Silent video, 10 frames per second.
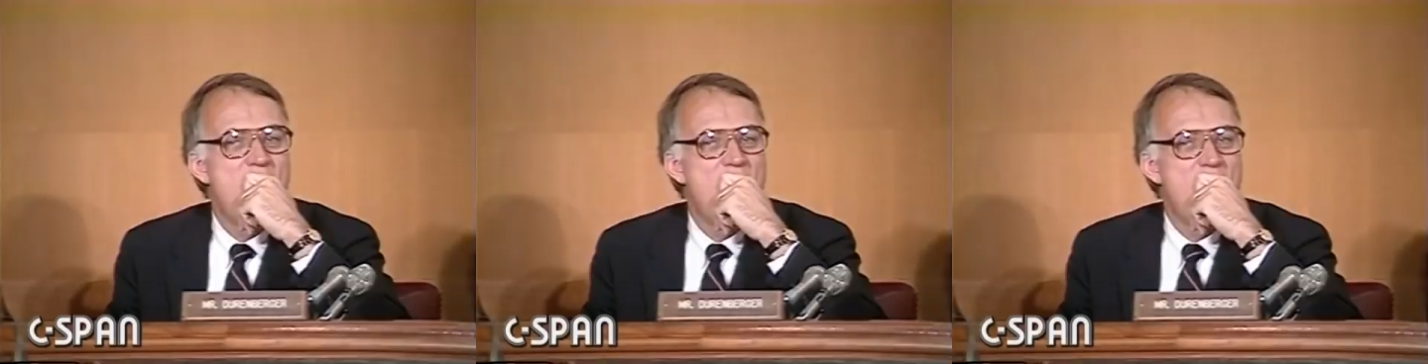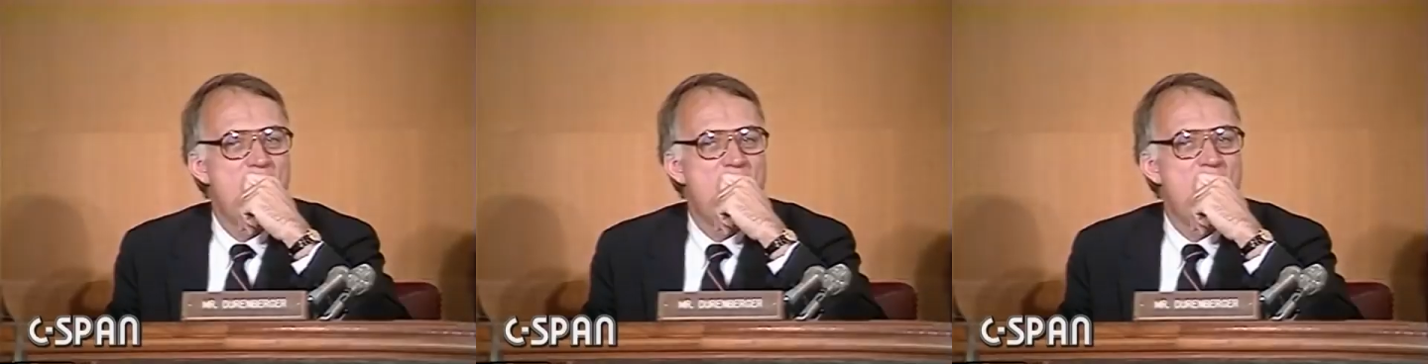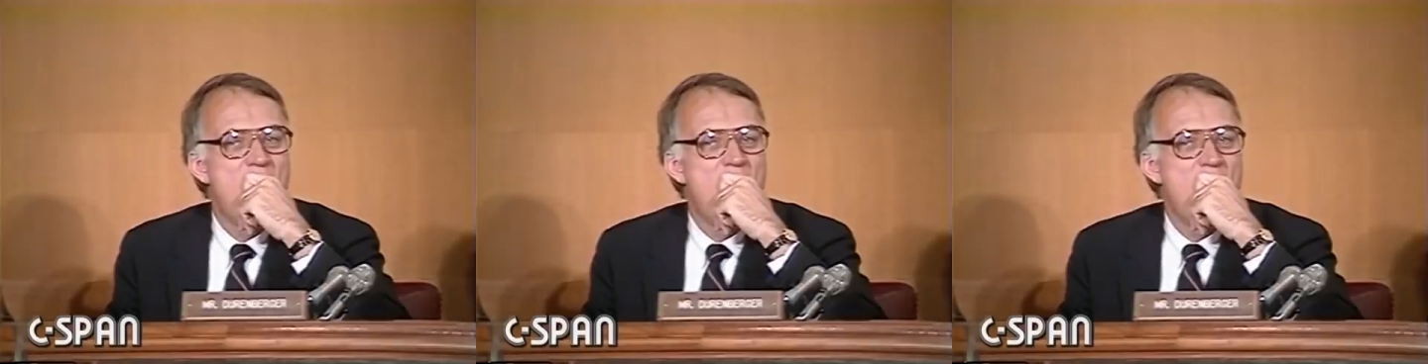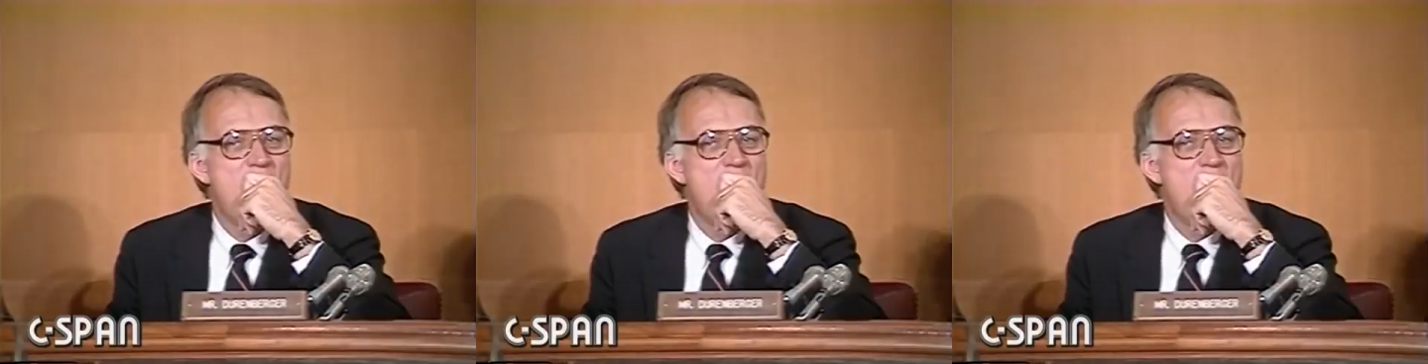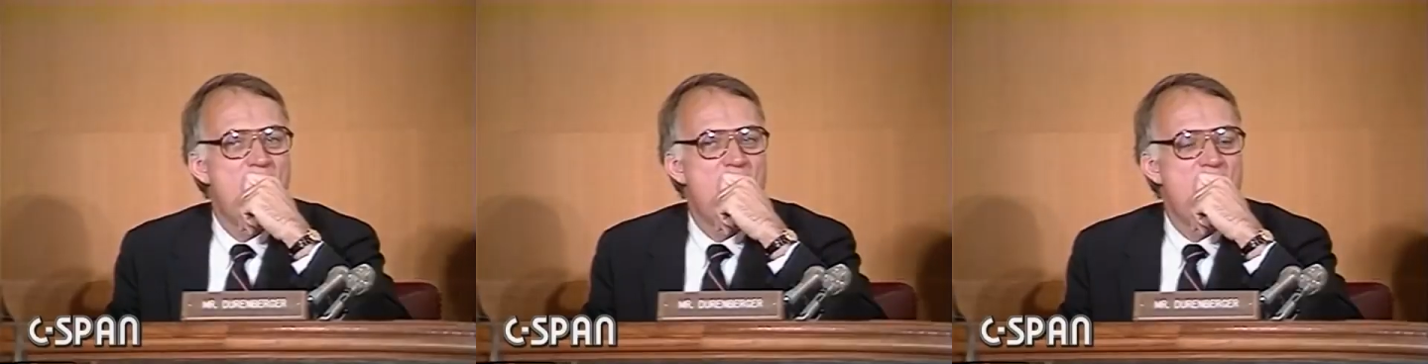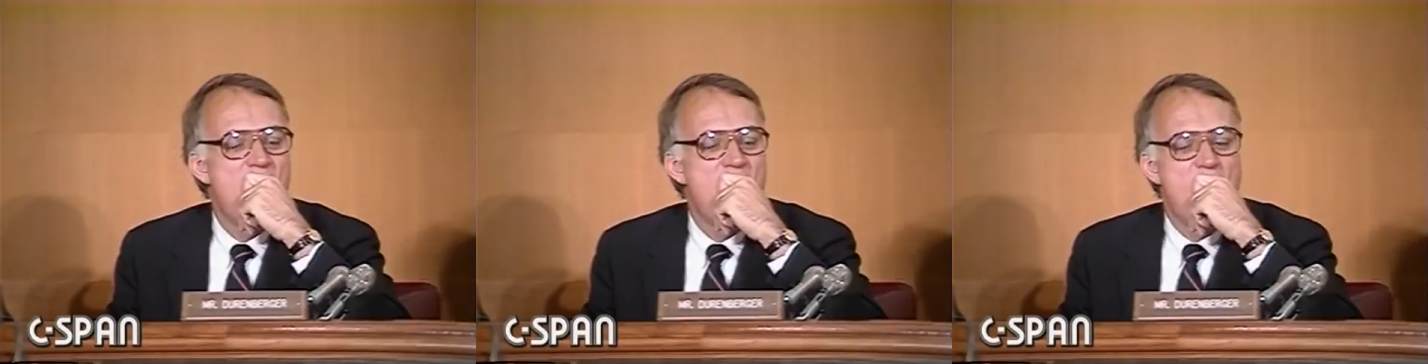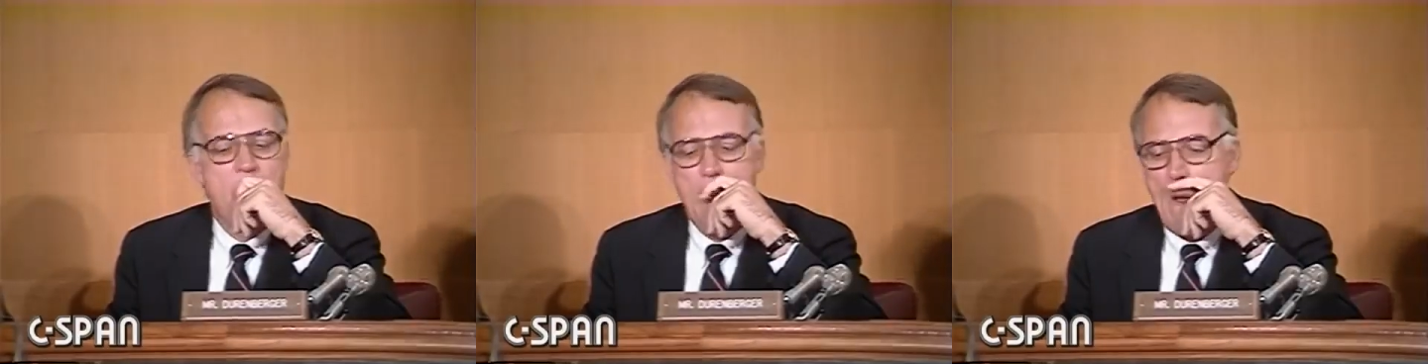is undergoing a
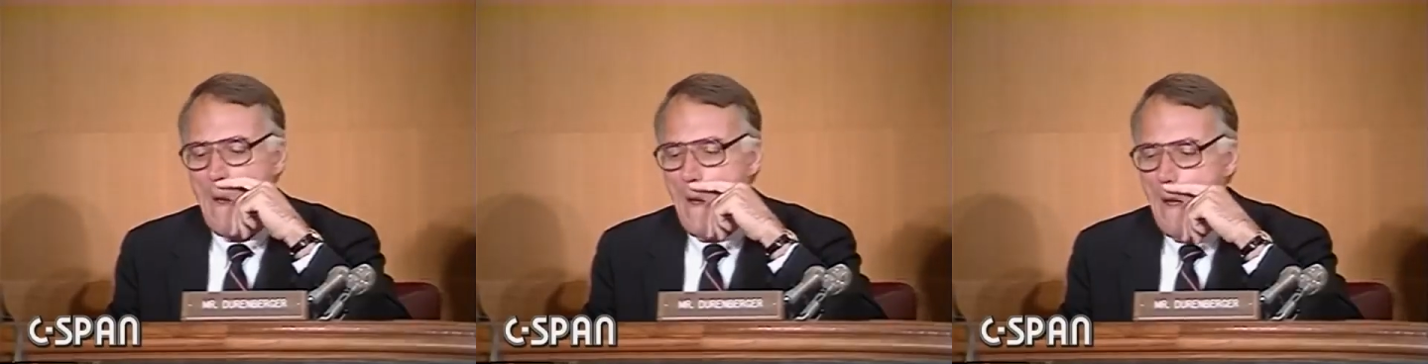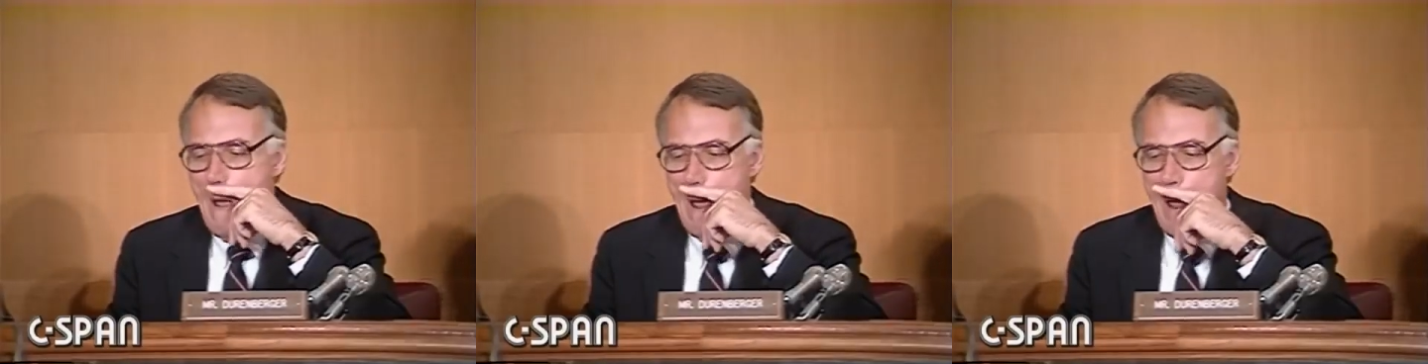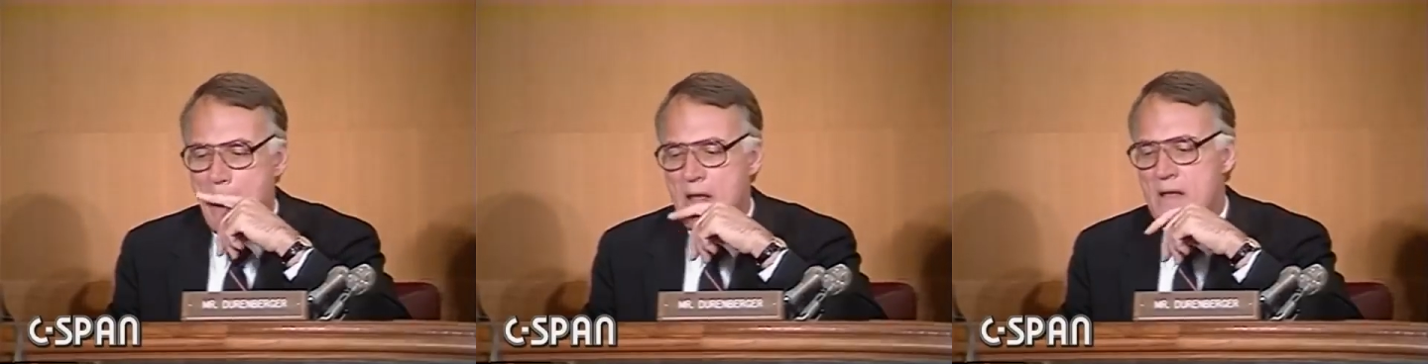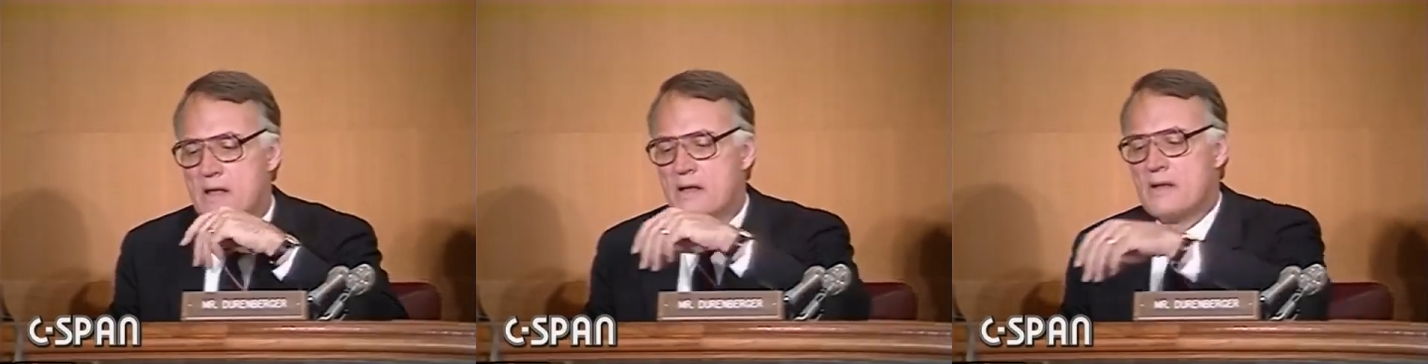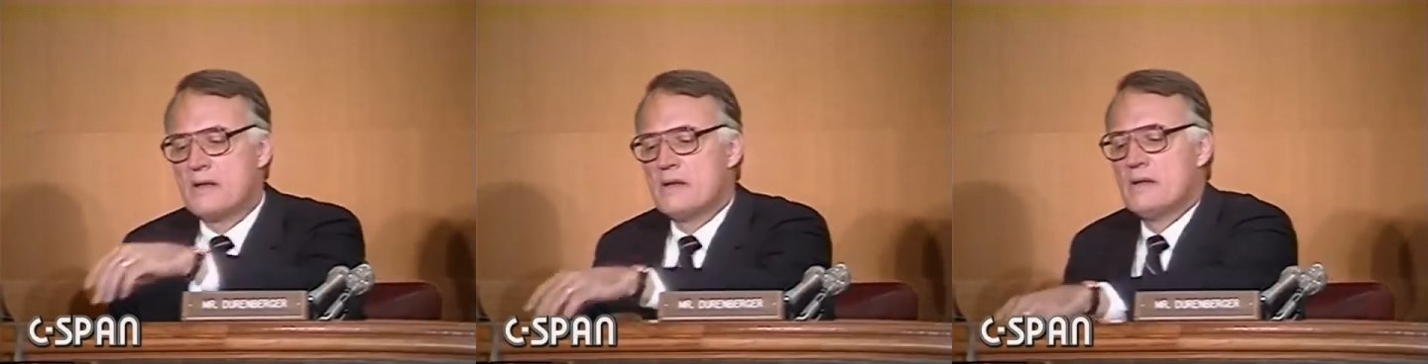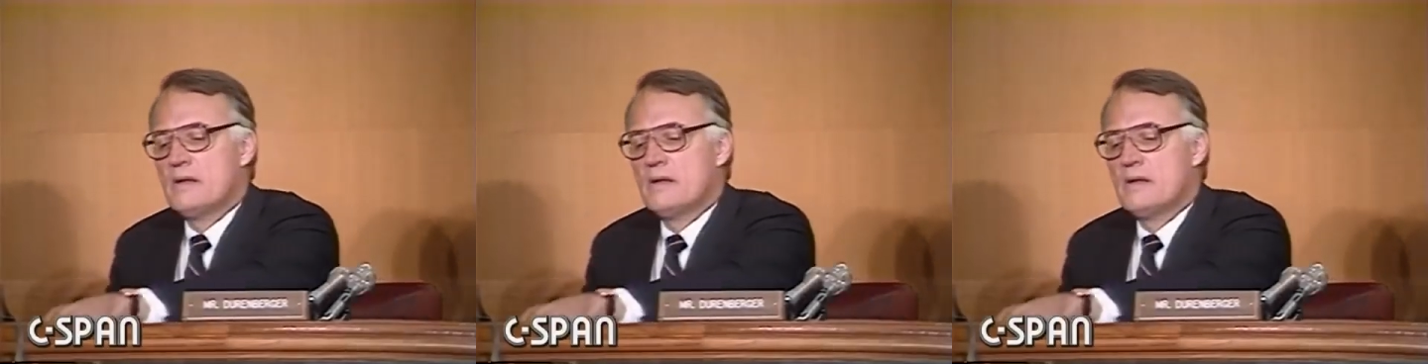very major industrial